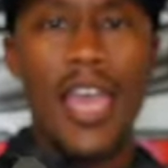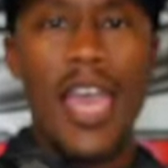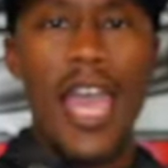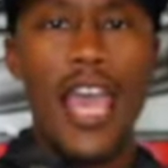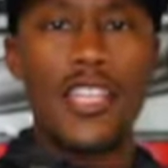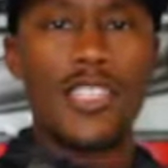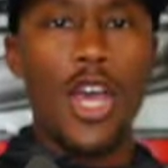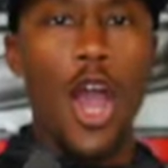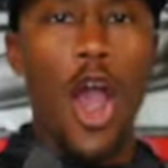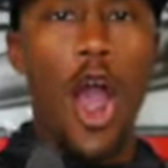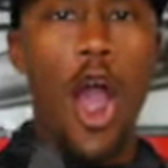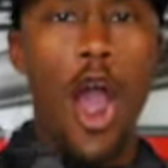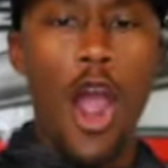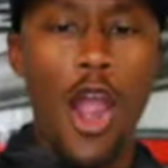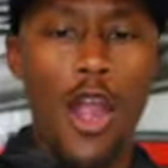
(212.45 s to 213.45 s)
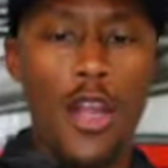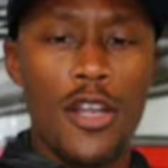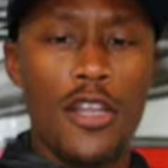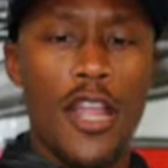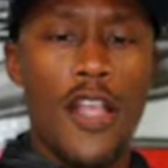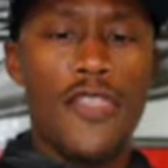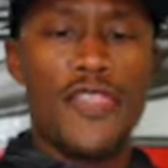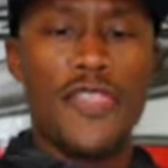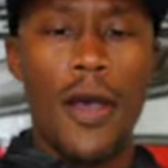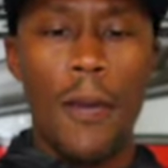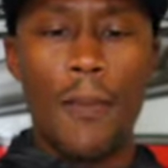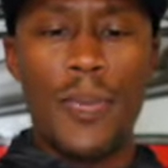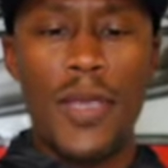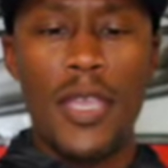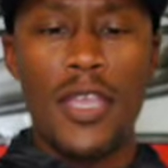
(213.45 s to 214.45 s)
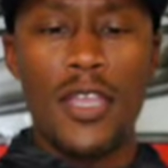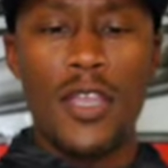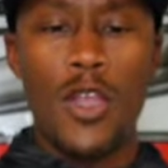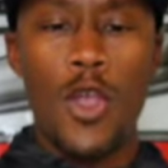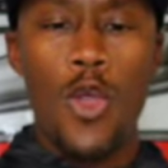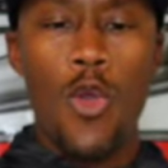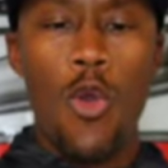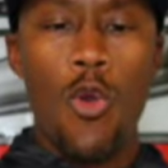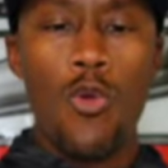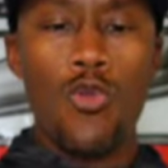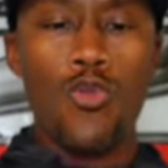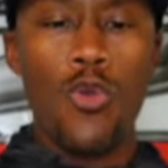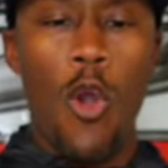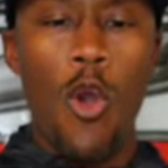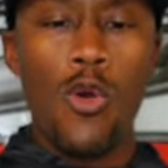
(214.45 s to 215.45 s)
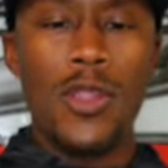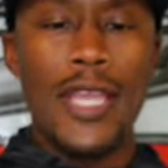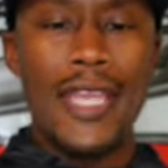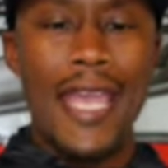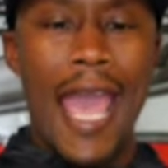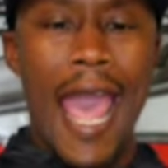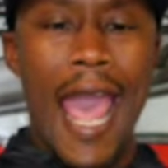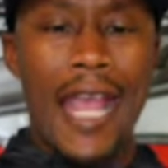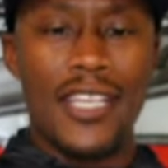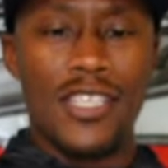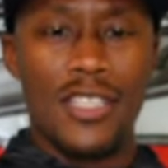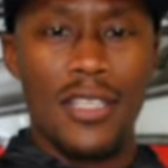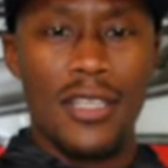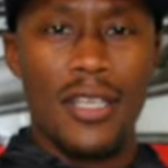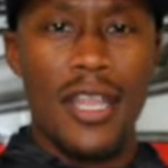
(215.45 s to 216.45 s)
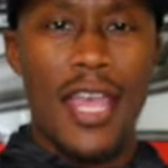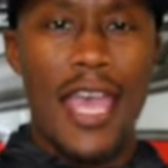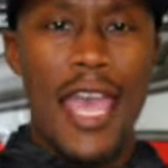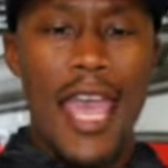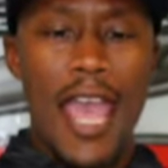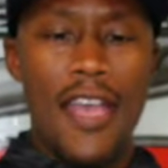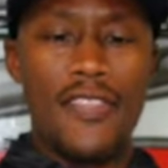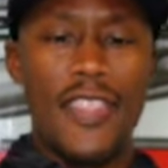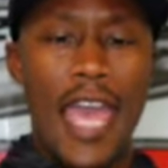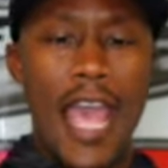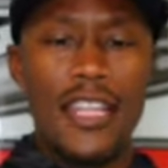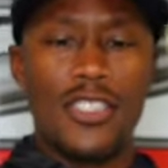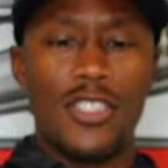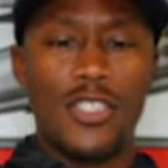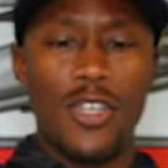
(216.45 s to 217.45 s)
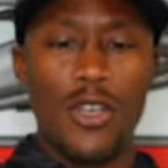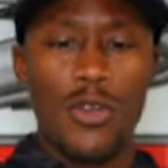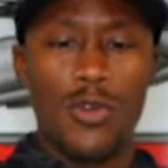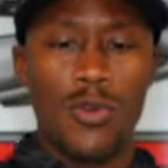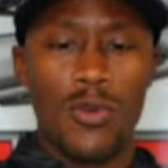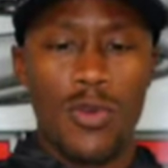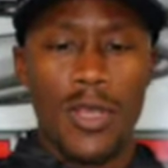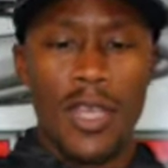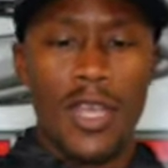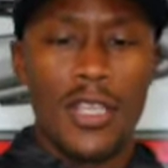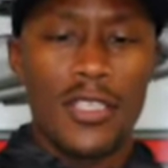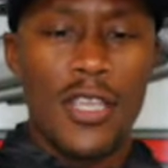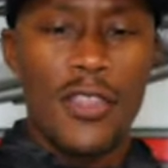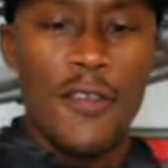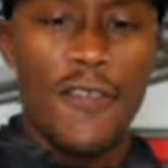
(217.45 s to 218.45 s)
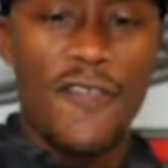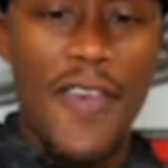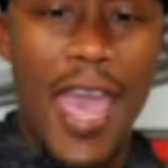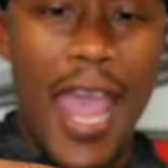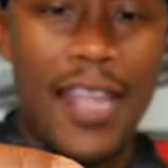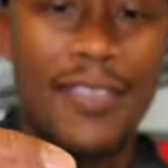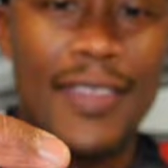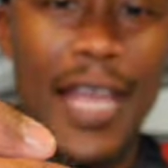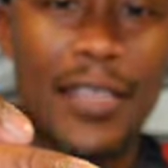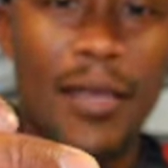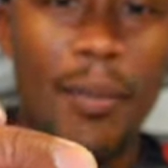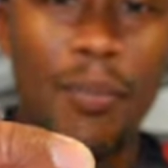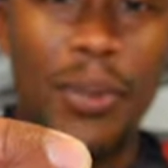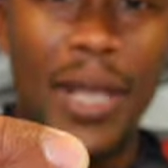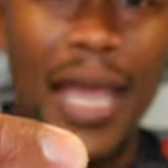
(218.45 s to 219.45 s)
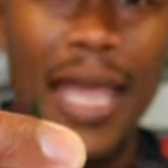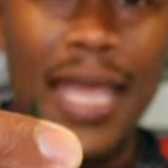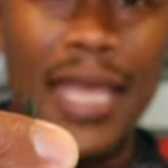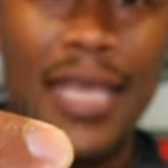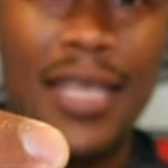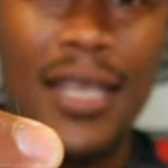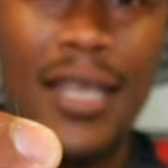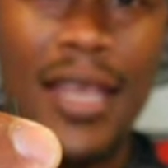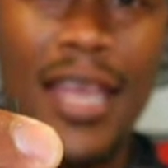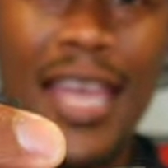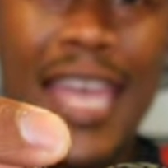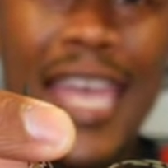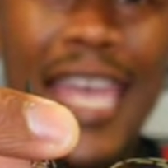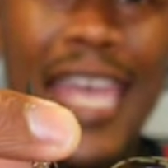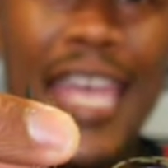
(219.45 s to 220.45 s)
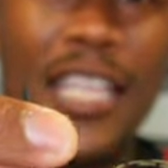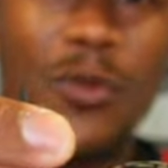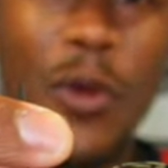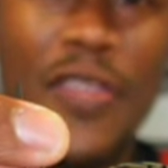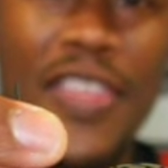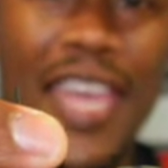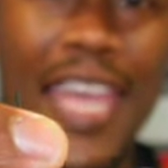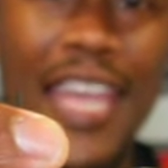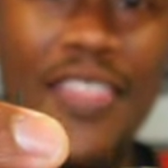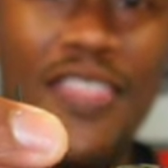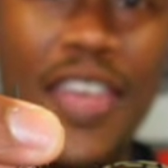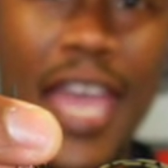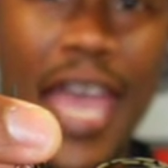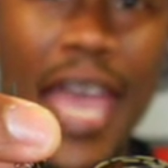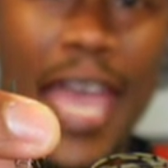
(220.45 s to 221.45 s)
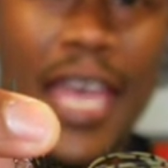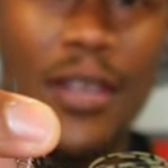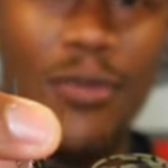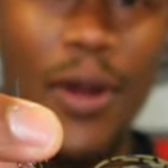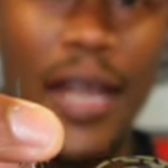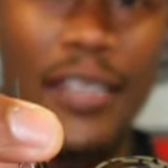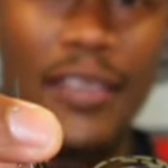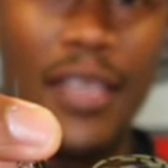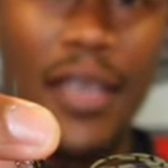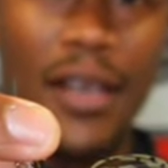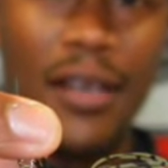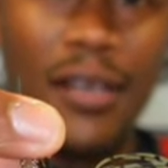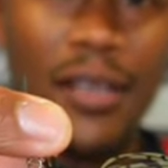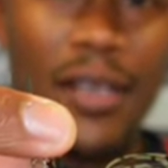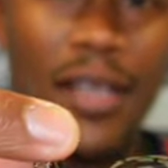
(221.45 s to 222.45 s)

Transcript: has a hard thumping rolling action, and that's due to the fact that the blade is within the head right there.